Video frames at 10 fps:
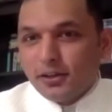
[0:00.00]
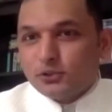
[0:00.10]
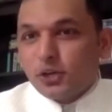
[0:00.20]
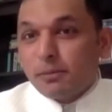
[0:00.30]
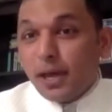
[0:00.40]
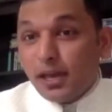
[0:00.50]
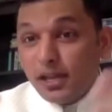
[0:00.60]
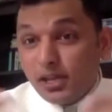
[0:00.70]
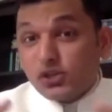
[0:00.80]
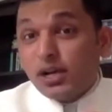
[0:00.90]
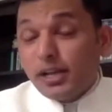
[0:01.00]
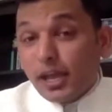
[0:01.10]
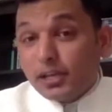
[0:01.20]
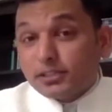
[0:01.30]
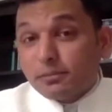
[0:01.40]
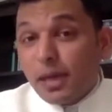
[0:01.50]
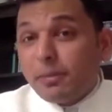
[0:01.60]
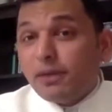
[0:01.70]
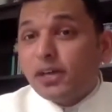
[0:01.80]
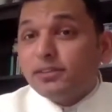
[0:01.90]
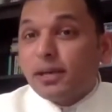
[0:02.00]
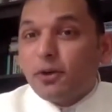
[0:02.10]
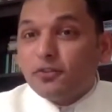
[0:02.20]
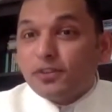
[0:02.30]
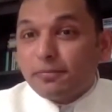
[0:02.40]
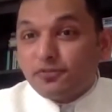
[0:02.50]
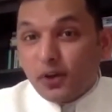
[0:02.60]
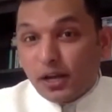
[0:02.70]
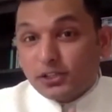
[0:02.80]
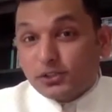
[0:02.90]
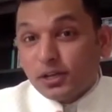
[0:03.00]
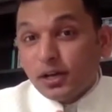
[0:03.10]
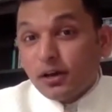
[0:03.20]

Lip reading: So in my initial days, maybe when some of the friends